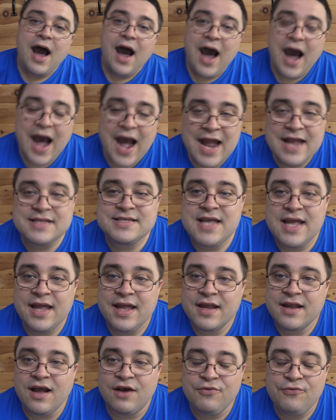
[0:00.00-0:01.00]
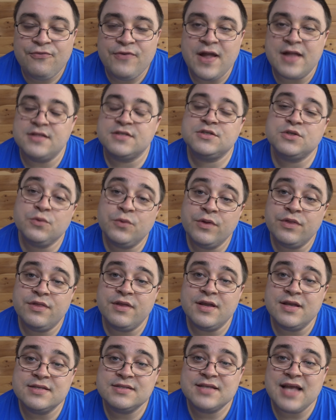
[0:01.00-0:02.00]
I take offense with
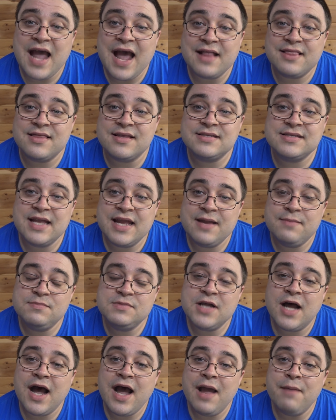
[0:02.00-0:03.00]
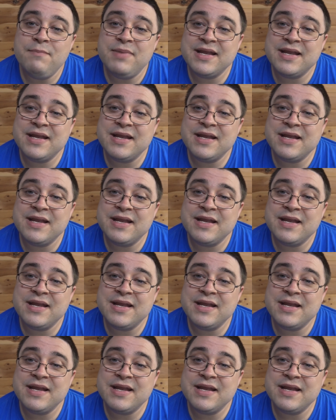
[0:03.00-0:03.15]
this at the same time,